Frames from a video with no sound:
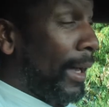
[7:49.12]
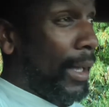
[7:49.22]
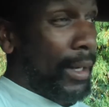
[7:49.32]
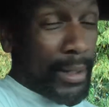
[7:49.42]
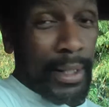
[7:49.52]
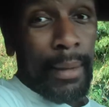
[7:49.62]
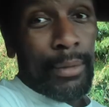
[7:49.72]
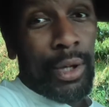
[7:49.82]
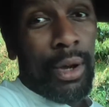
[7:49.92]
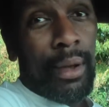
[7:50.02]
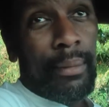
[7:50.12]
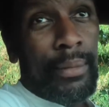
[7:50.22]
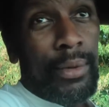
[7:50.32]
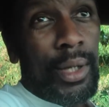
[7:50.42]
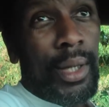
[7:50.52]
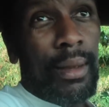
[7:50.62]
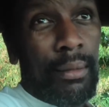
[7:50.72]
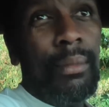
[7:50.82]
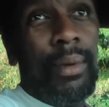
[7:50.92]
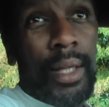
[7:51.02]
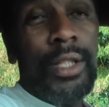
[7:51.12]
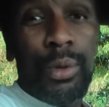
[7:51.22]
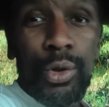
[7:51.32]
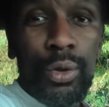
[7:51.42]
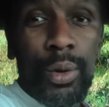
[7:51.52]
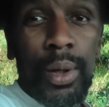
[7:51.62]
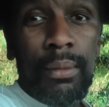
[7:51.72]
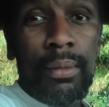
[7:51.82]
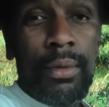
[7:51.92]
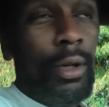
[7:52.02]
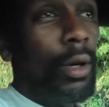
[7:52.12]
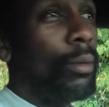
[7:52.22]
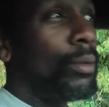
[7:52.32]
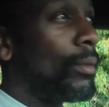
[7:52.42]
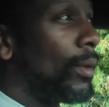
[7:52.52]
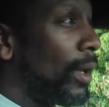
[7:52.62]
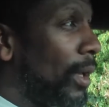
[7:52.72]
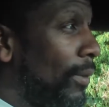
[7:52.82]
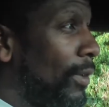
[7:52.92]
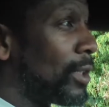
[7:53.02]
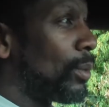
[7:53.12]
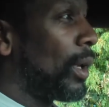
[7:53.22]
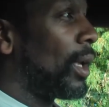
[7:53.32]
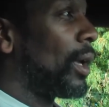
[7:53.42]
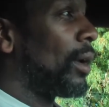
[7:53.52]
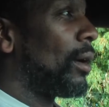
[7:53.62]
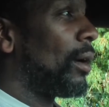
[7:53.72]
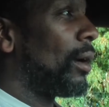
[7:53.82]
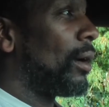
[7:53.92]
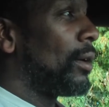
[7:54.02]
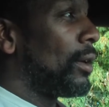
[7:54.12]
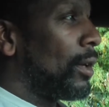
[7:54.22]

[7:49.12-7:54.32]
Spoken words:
at the same time, you get to enjoy it, you know, have it as a weekend car,